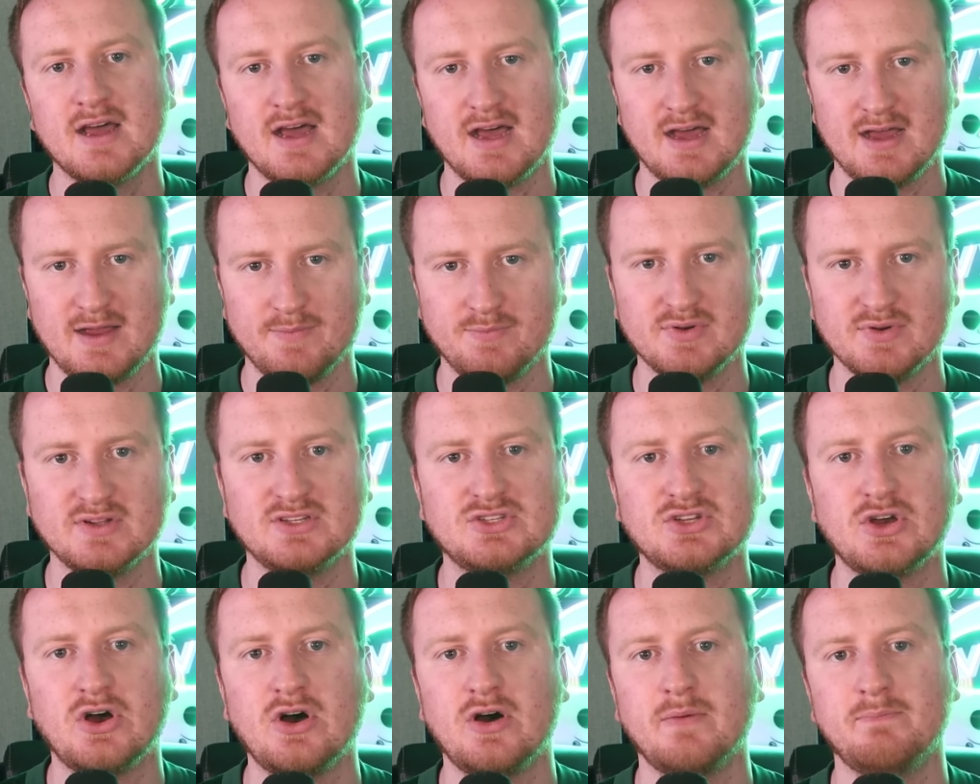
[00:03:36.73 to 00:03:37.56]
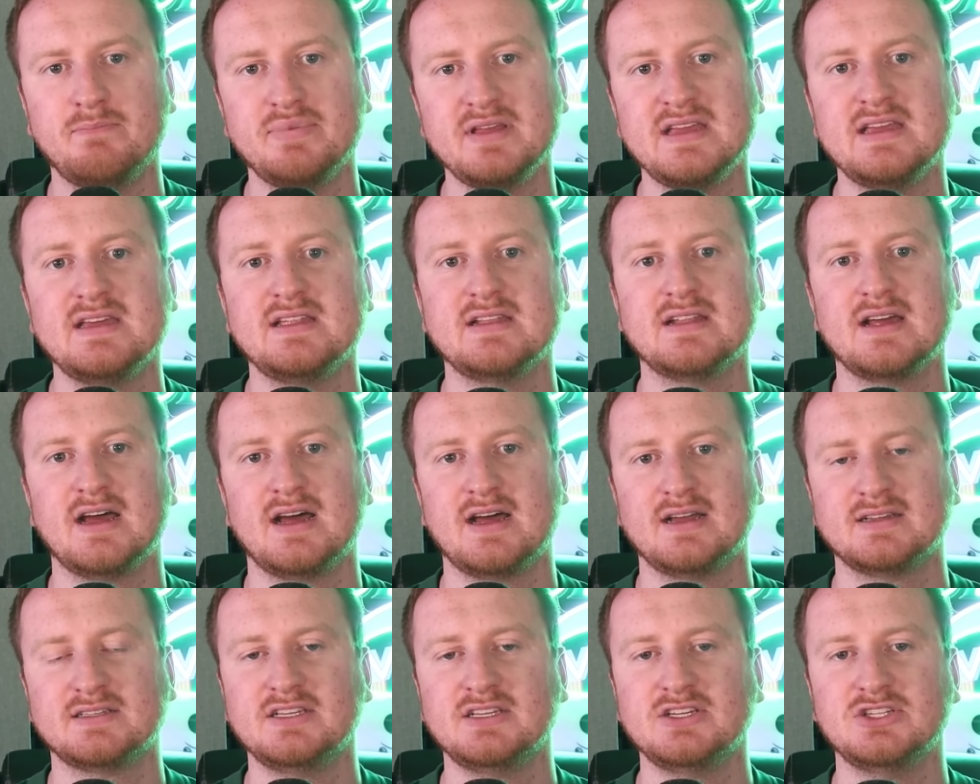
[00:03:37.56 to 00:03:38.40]
Breece Hall beat
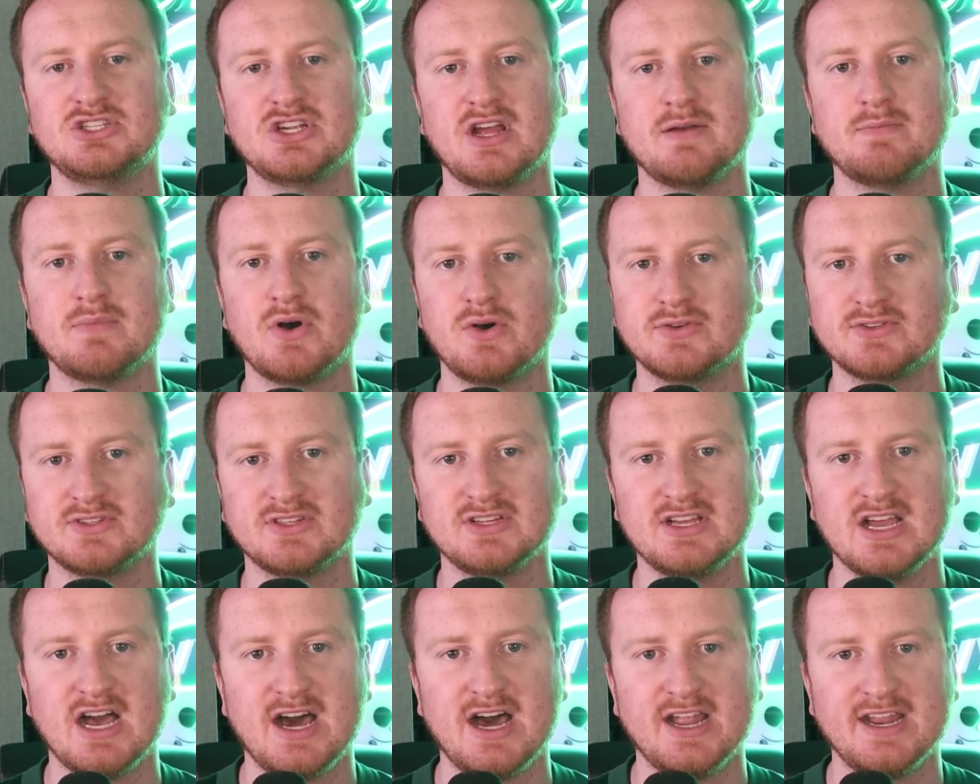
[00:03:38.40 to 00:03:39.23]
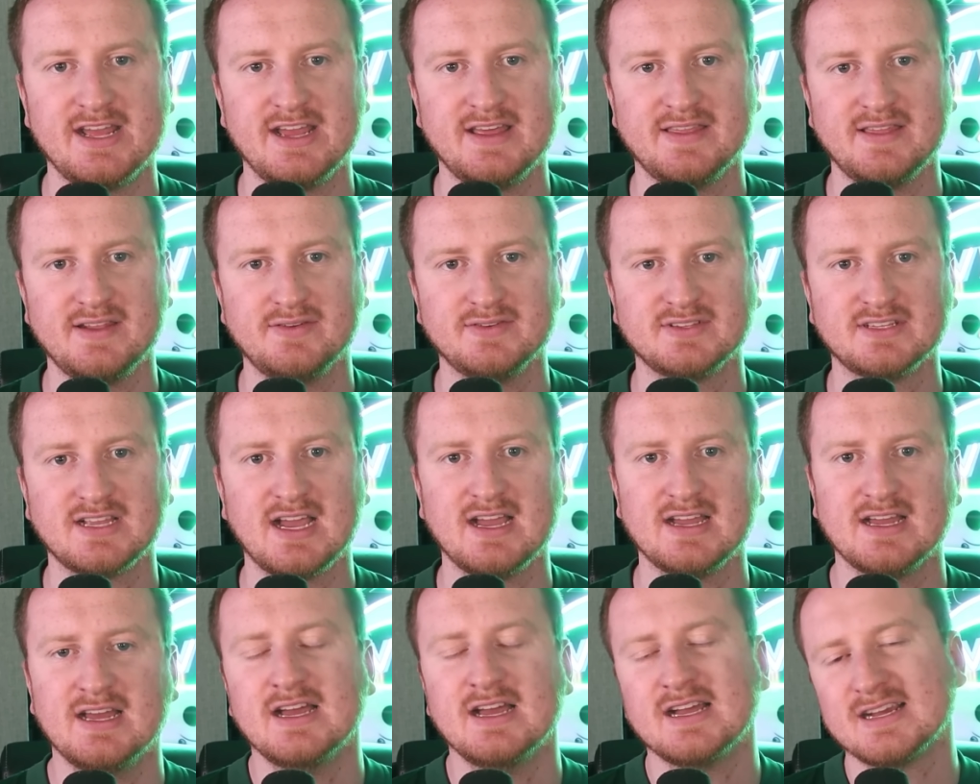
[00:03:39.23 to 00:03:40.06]
CJ Mosley on it. And then it was
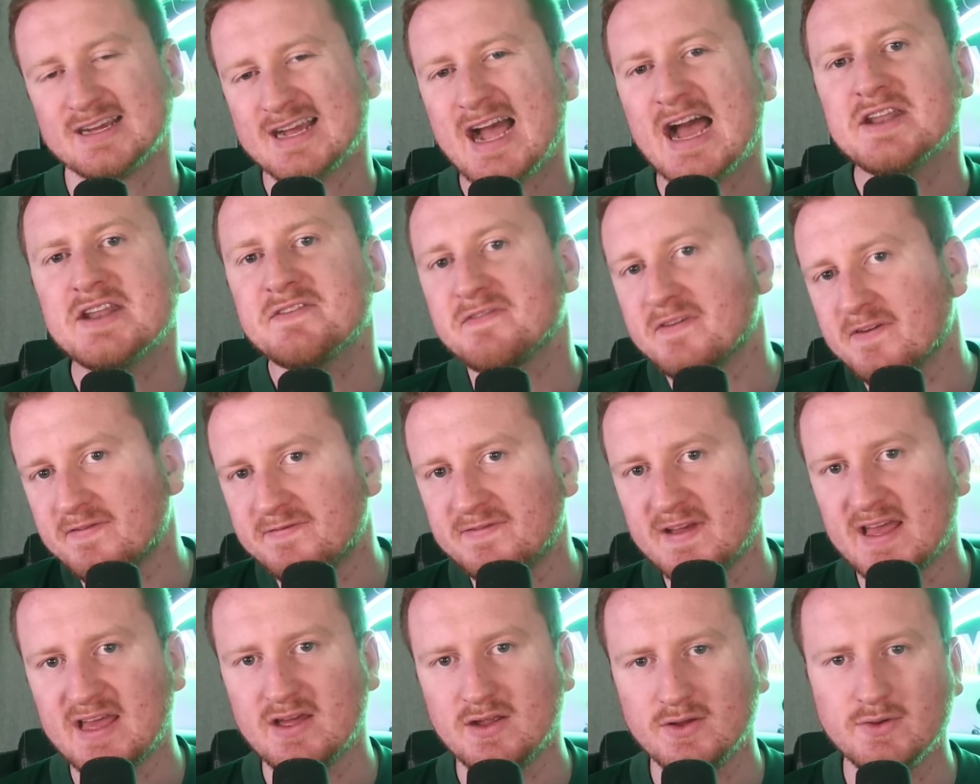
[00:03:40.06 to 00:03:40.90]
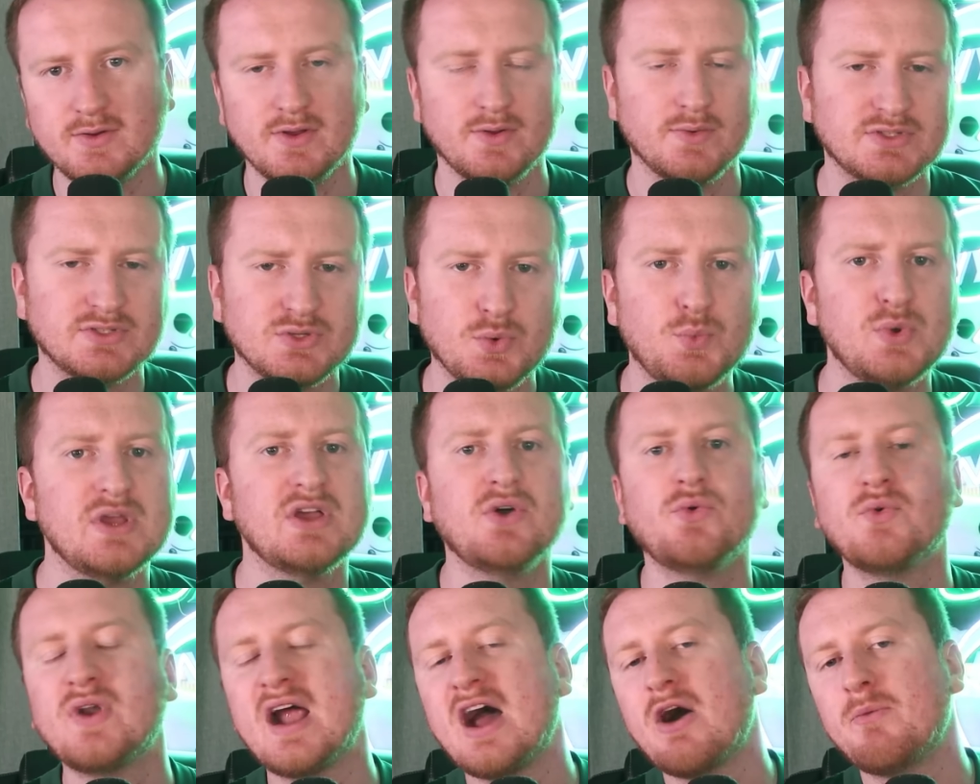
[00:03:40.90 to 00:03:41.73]
kind of a fade. It was a
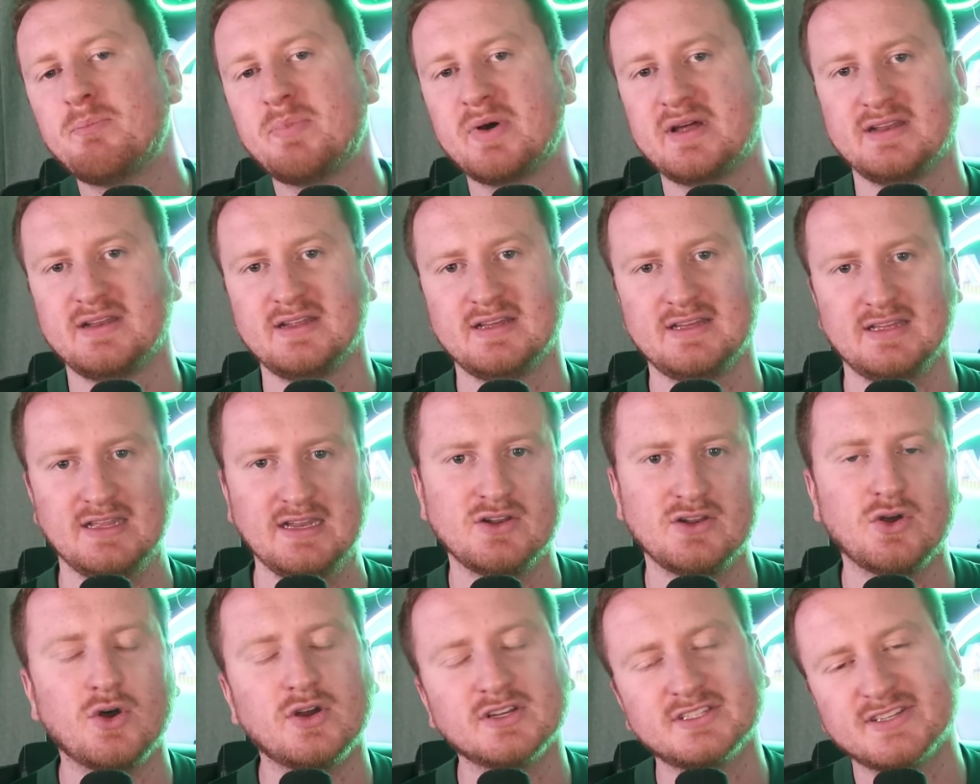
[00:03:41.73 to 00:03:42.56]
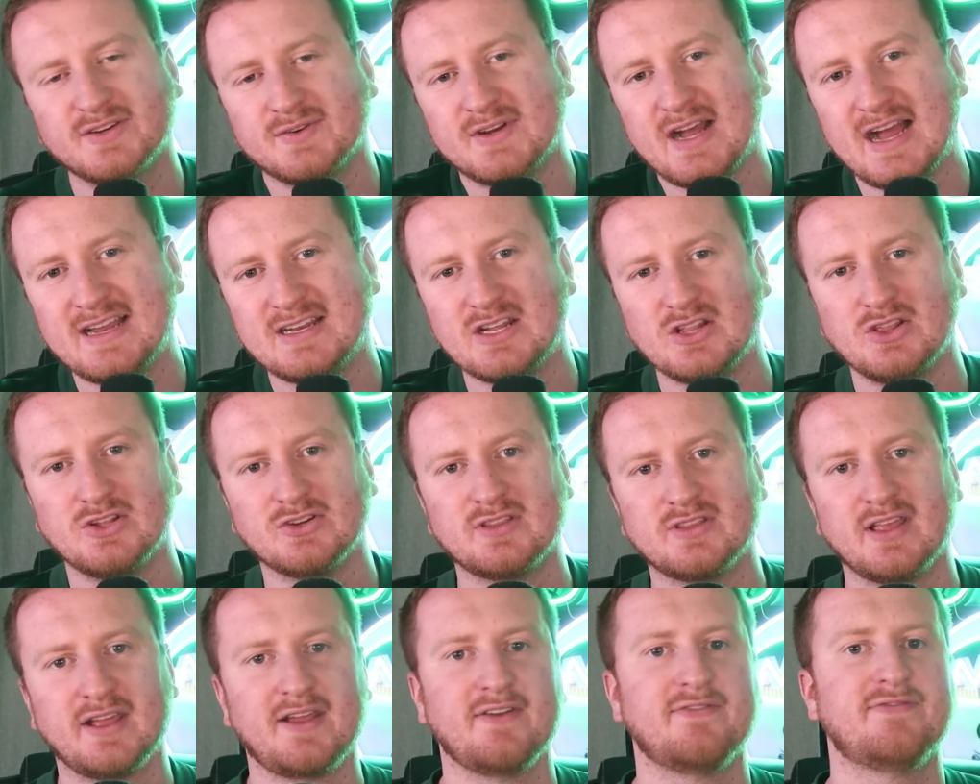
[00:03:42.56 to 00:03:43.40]
wheel route, but it also kind of
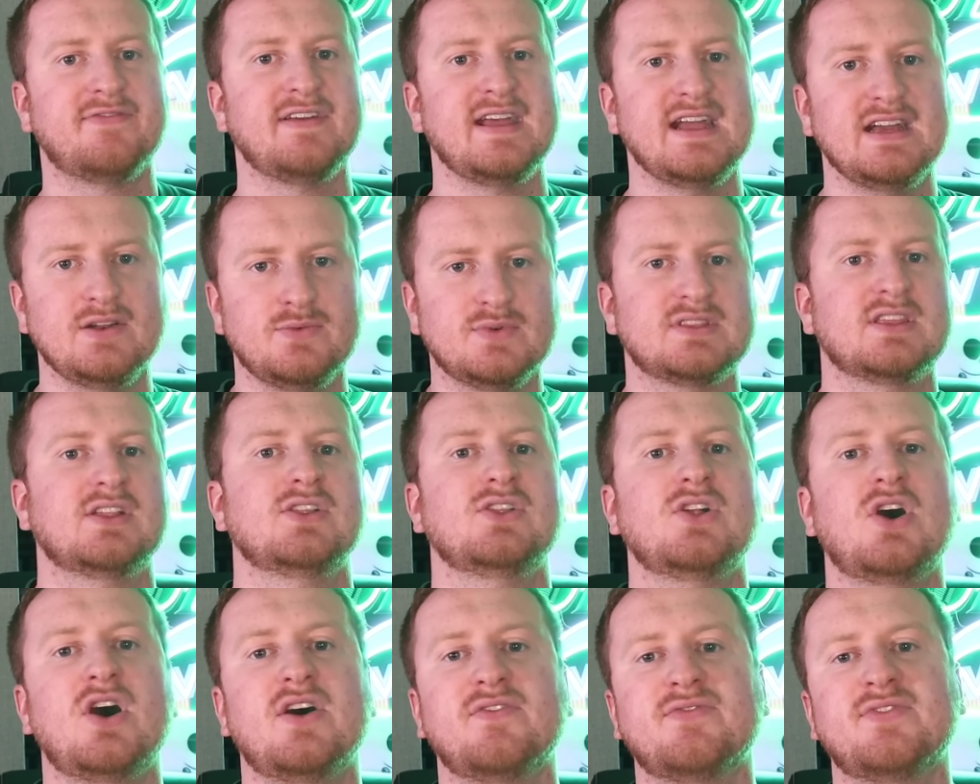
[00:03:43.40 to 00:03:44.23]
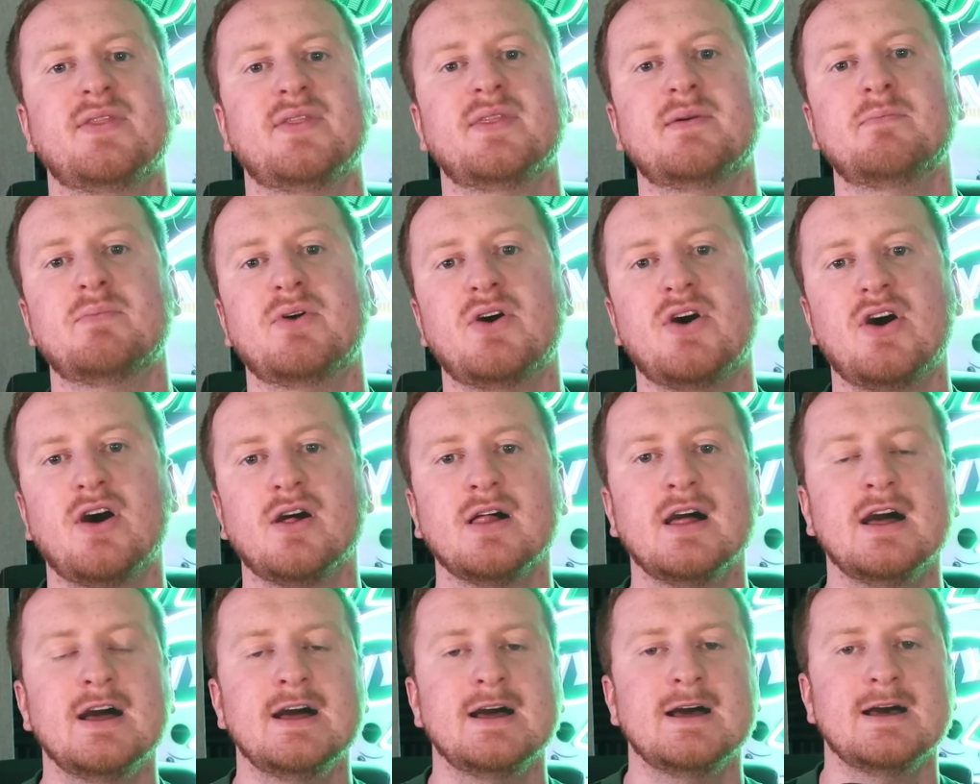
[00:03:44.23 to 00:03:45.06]
looked like a fade with the loft on the ball.